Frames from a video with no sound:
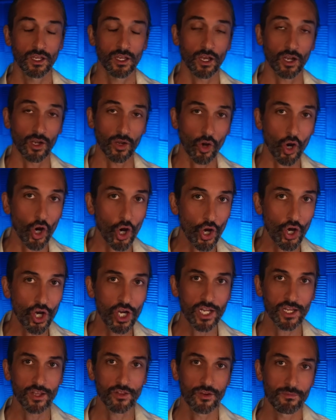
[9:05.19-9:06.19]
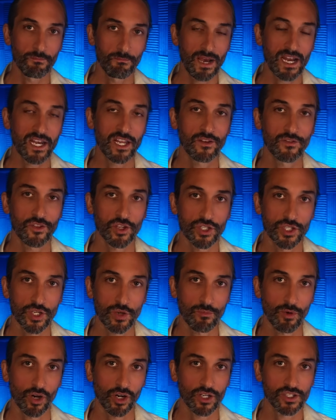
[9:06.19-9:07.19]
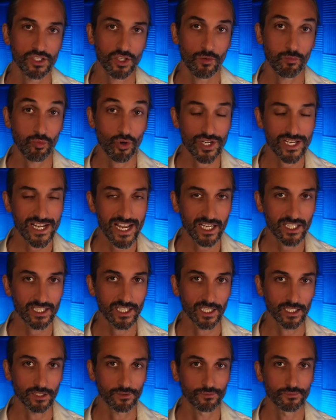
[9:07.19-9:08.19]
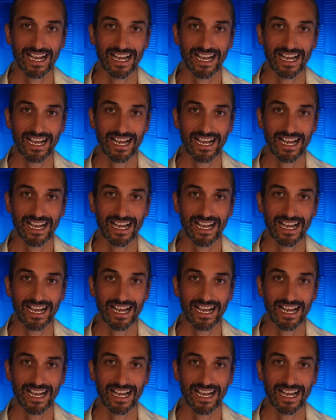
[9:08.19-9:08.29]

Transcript: a lot earlier than many of the doommongers are predicting.